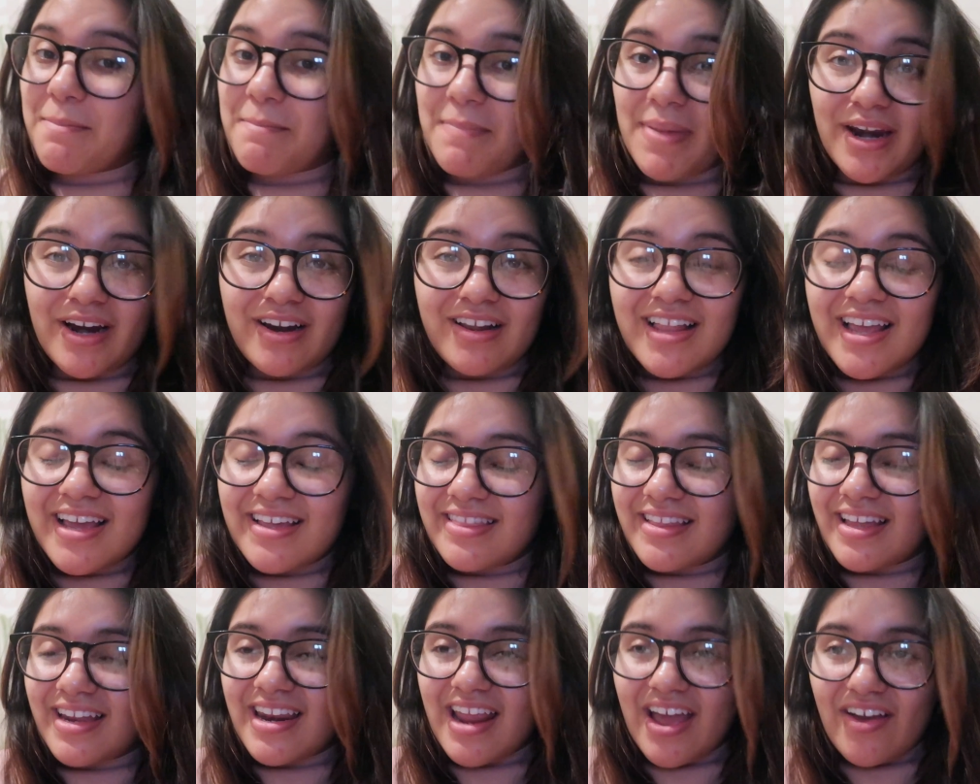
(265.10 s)
better
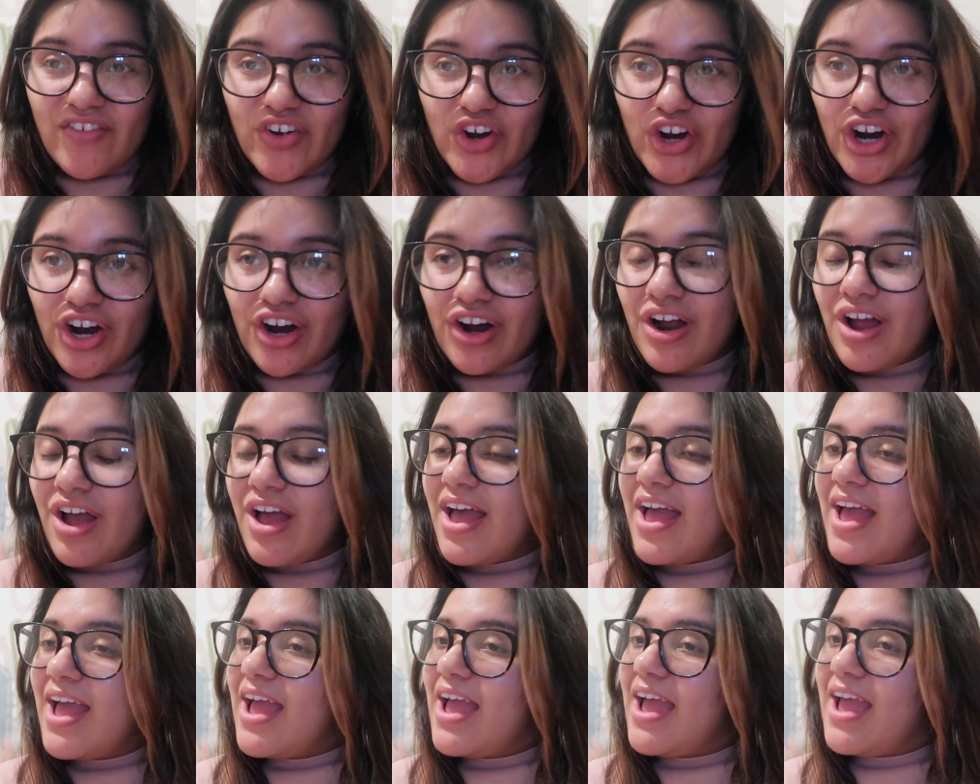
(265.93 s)
late than never
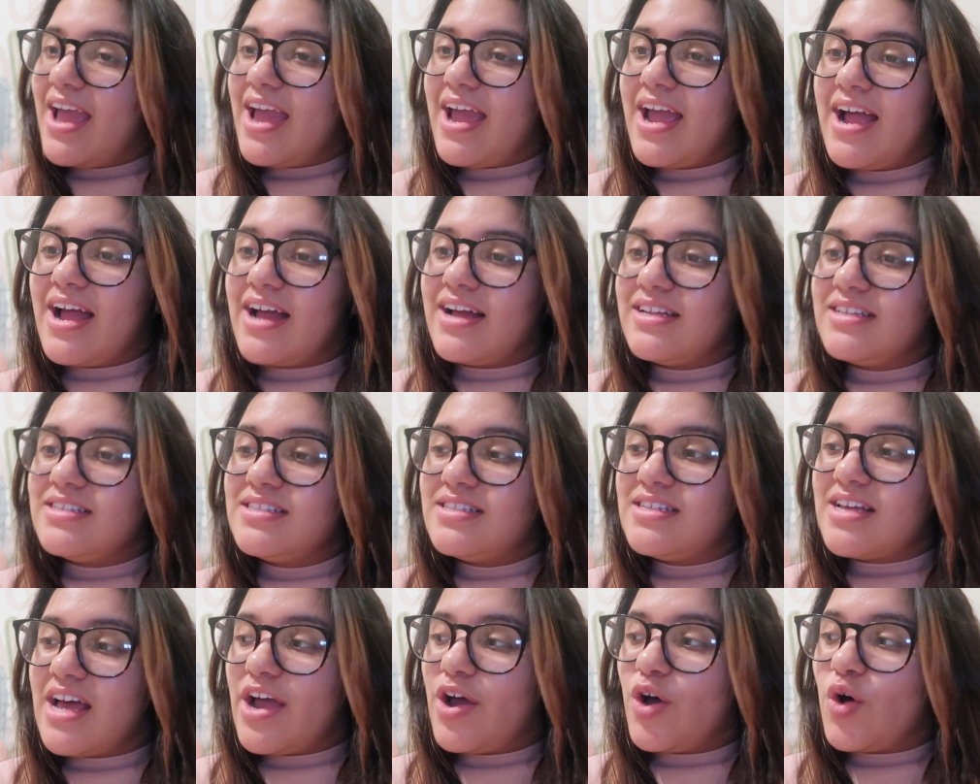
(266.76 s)

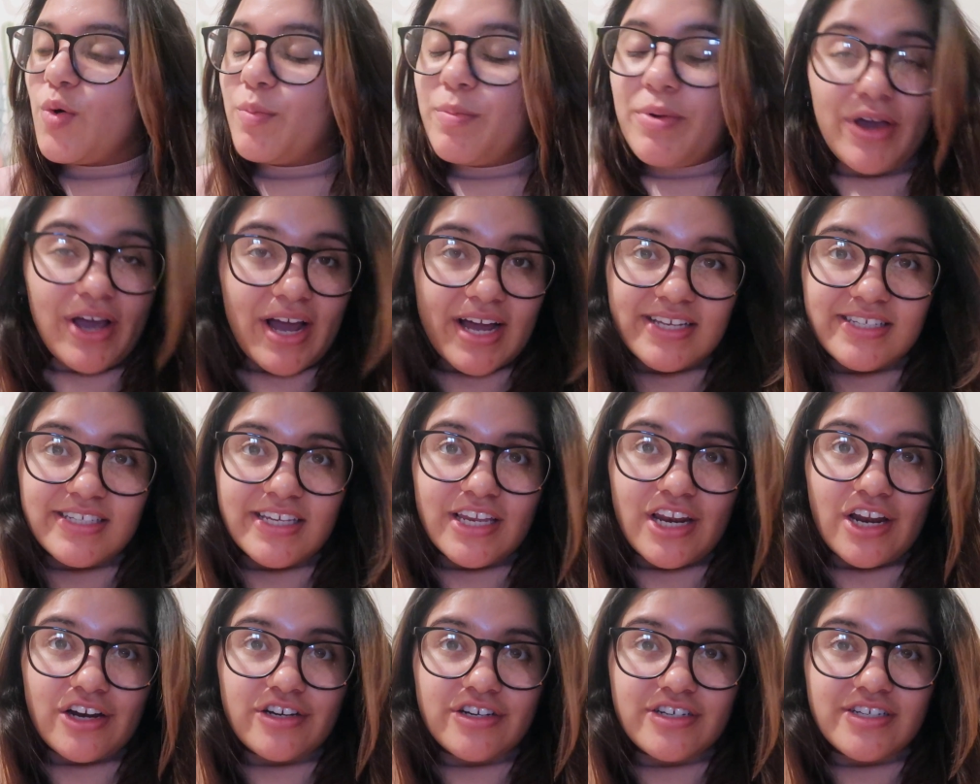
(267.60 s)
and I hope you guys
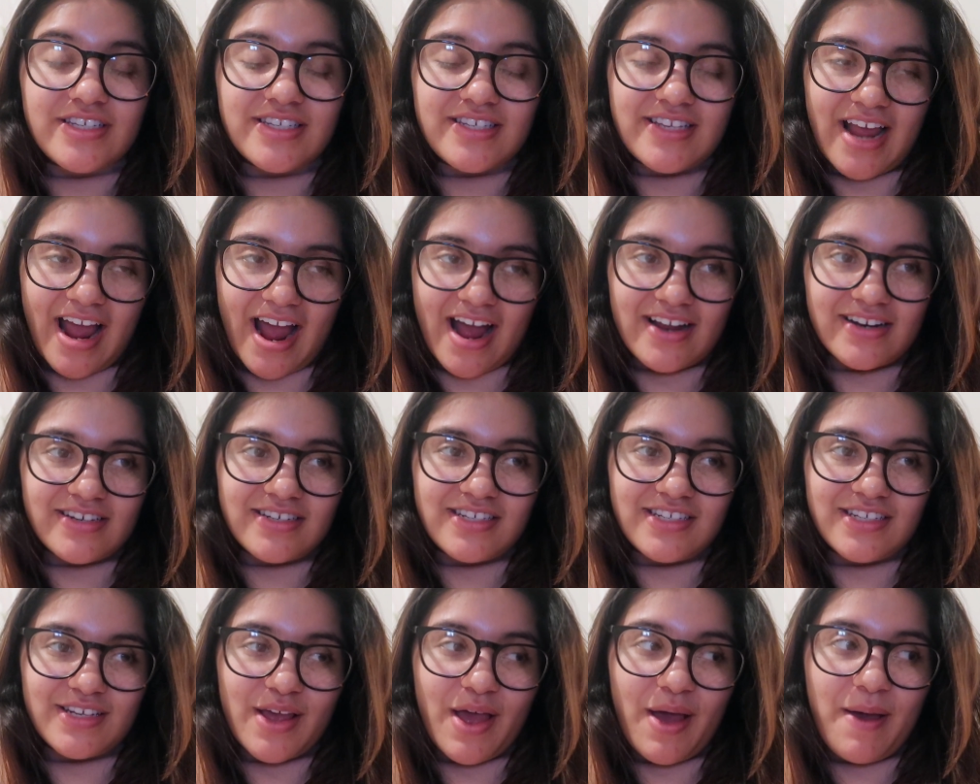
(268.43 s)
can
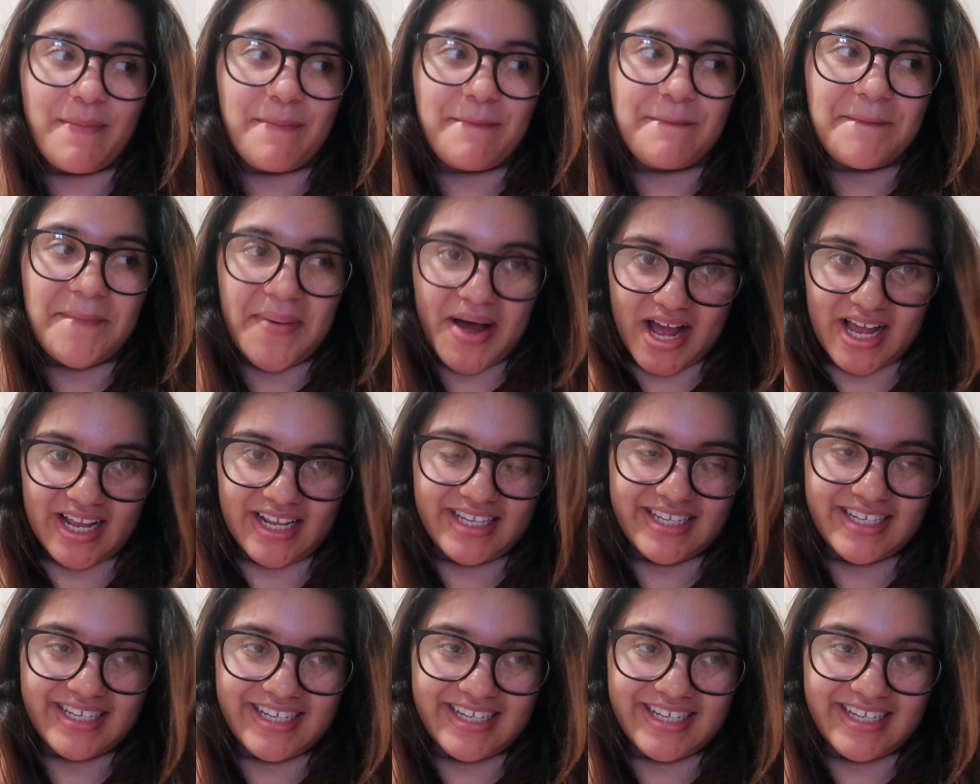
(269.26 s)
understand but